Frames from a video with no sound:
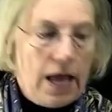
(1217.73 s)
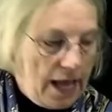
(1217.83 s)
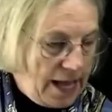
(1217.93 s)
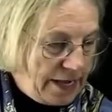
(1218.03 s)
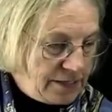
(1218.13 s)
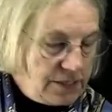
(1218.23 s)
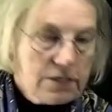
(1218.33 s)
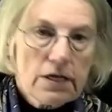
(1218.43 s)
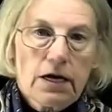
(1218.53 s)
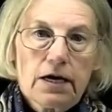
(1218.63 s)
And
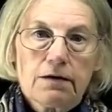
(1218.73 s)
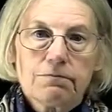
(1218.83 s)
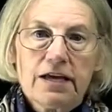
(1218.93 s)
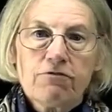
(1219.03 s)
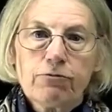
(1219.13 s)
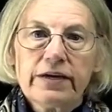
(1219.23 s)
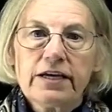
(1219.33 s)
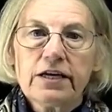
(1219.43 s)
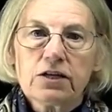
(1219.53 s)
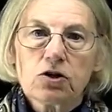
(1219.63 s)
if
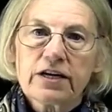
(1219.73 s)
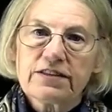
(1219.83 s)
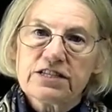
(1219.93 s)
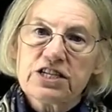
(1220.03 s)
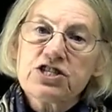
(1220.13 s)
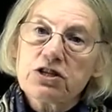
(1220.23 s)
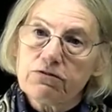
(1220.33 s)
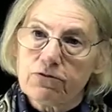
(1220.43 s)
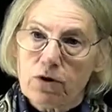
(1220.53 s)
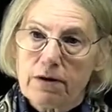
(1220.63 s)
we look at the digital
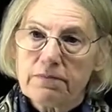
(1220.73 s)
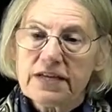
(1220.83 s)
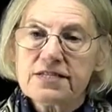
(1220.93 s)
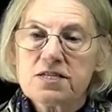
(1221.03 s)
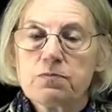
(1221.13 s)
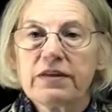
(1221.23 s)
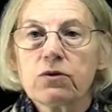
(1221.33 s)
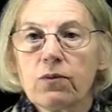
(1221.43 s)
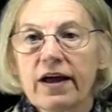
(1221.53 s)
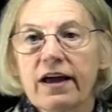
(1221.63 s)
form, this has been the
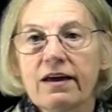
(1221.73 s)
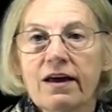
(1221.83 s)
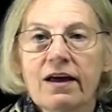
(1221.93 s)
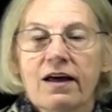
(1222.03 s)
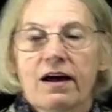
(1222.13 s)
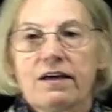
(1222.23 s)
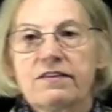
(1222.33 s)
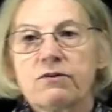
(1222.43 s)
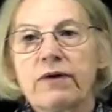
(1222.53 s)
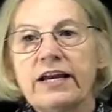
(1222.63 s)
way
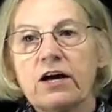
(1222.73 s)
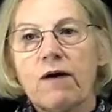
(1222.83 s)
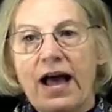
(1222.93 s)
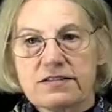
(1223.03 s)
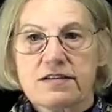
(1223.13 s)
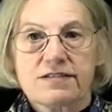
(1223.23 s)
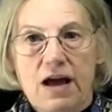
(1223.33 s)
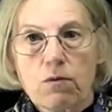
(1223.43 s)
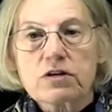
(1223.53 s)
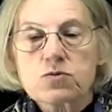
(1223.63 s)
that radio access
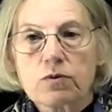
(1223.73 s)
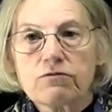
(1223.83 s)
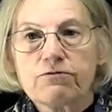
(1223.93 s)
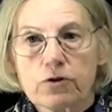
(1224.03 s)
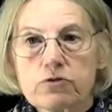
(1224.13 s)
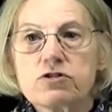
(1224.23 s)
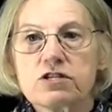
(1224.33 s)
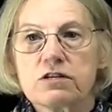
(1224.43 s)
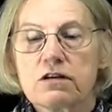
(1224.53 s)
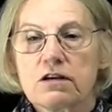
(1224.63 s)
networks were
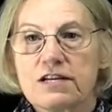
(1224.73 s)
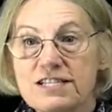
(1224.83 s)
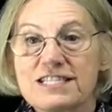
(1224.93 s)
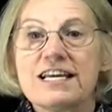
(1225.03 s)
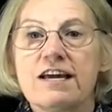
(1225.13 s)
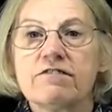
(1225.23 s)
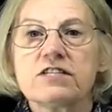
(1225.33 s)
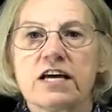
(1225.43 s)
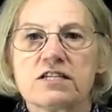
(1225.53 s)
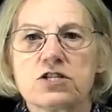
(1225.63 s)
first
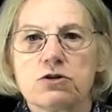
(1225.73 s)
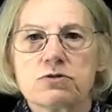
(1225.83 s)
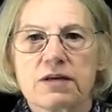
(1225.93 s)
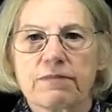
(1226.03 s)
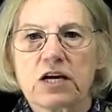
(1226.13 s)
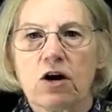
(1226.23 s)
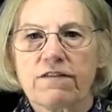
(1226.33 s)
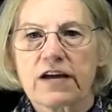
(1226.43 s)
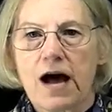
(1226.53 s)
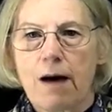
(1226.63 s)
conceived, and to use something called
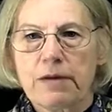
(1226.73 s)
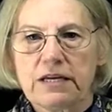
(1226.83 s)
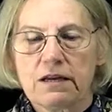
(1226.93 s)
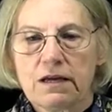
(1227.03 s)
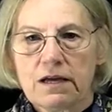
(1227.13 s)
the Common